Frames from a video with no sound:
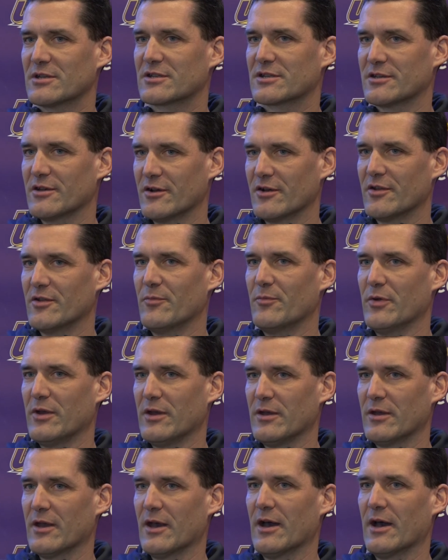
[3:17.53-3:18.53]
good to
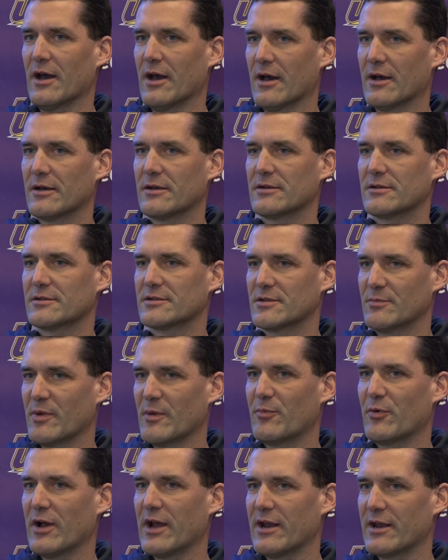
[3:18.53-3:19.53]
be
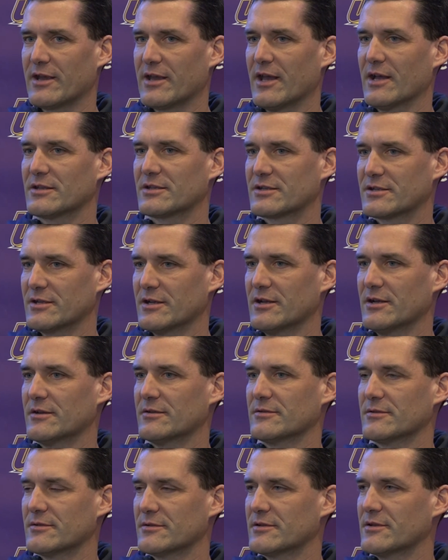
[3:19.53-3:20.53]
playing against
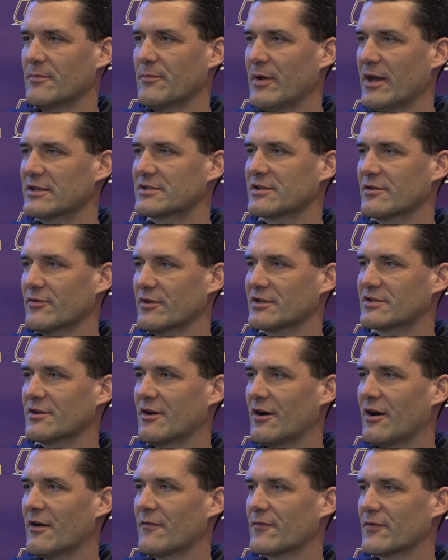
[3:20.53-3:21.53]
the best there is to
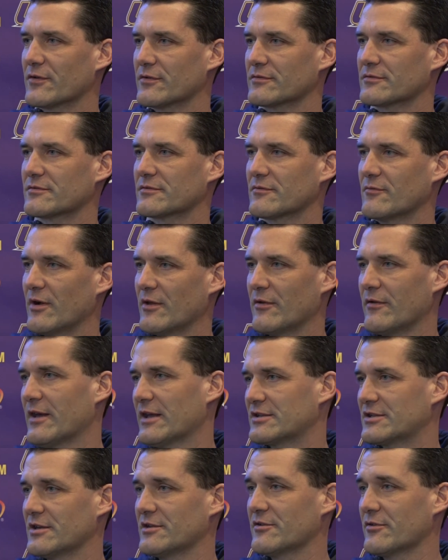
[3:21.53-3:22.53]
offer, whether
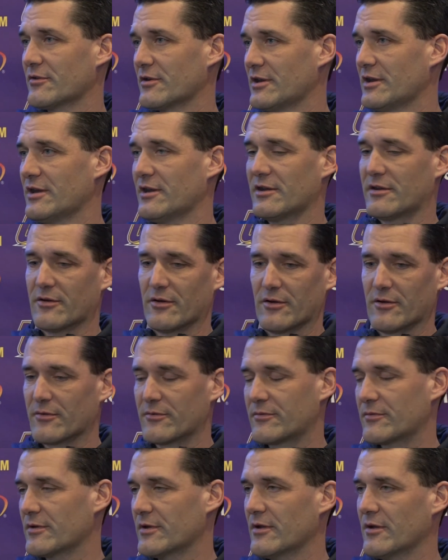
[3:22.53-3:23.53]
that's in your league or
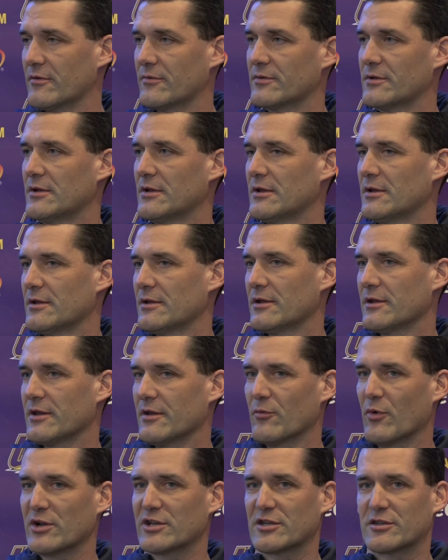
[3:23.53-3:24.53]

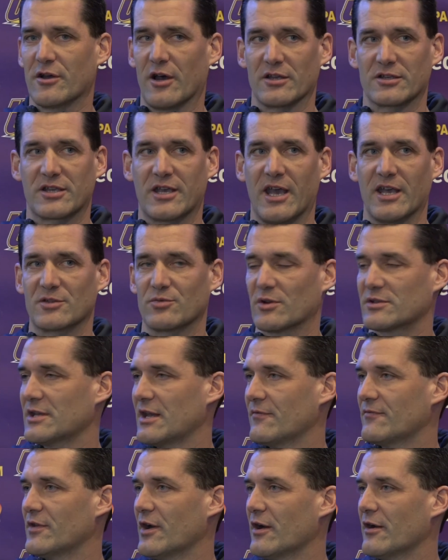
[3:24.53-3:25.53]
in Wichita's case, what
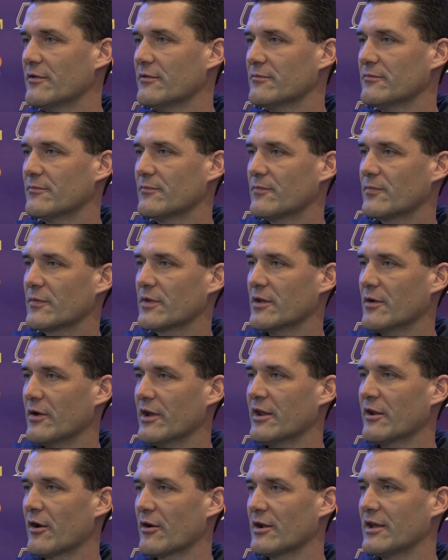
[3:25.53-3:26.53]
they've done
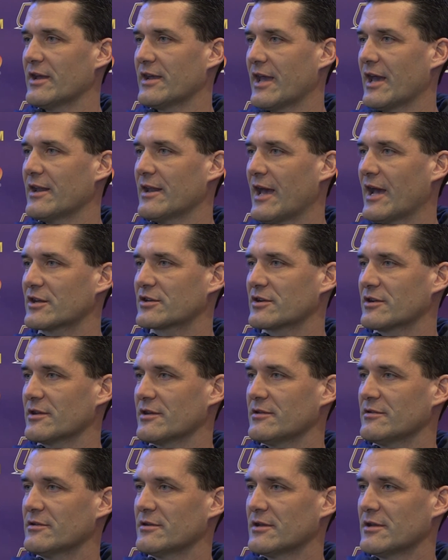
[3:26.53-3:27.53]
in our league and
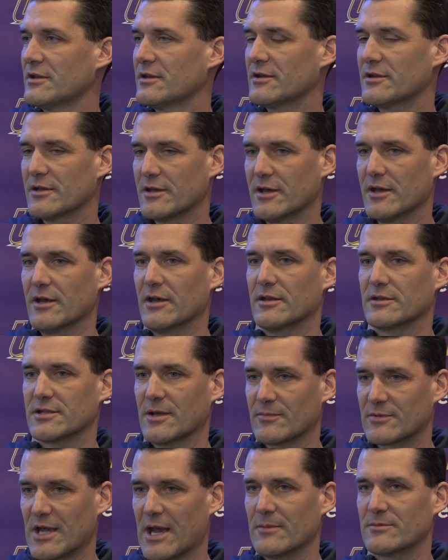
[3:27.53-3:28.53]
nationally.
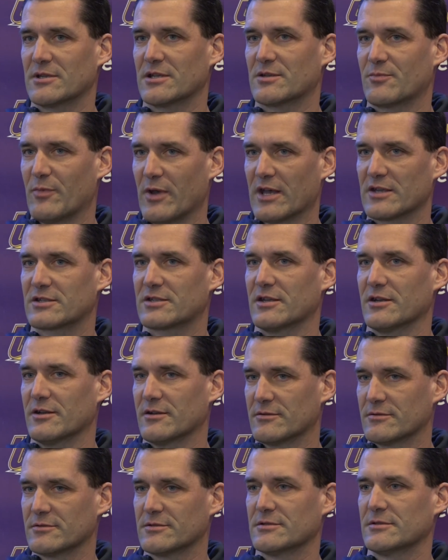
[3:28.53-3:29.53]
Sometimes it's best to